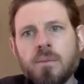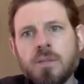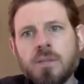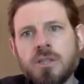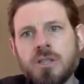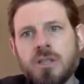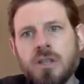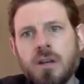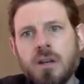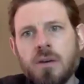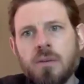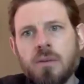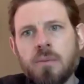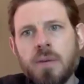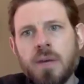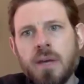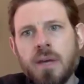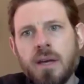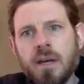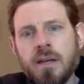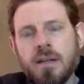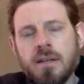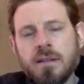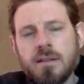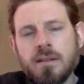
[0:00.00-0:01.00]
Michelle
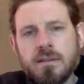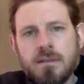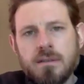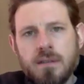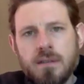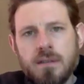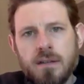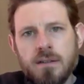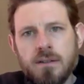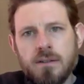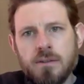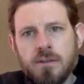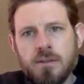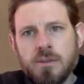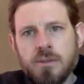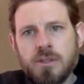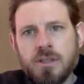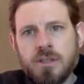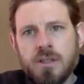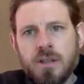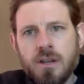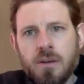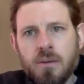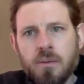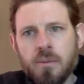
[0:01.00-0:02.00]
oh. Mays, Dr.
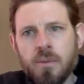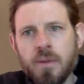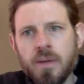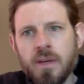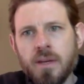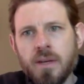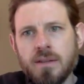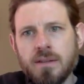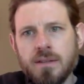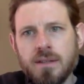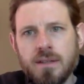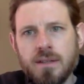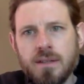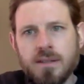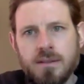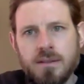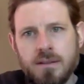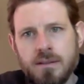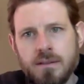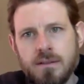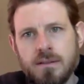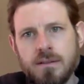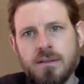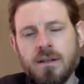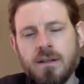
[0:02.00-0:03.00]
Michelle Mays.
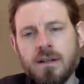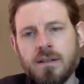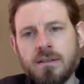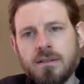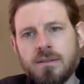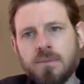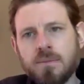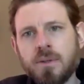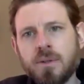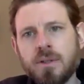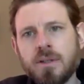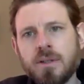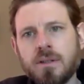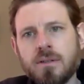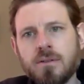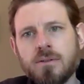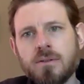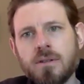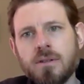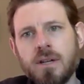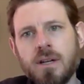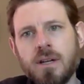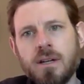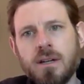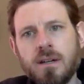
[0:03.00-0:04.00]
That's that's there pretty
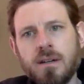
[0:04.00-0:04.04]
cool.